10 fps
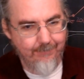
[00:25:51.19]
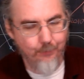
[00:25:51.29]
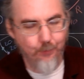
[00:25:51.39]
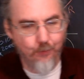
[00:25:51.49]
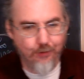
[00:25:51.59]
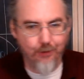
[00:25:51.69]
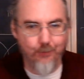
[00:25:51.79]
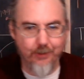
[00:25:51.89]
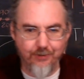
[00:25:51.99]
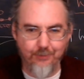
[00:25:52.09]
when Woodrow
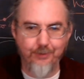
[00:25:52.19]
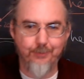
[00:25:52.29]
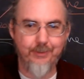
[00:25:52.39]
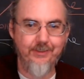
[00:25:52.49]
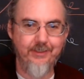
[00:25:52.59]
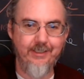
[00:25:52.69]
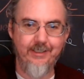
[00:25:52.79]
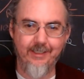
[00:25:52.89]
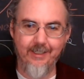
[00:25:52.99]
Wilson was president,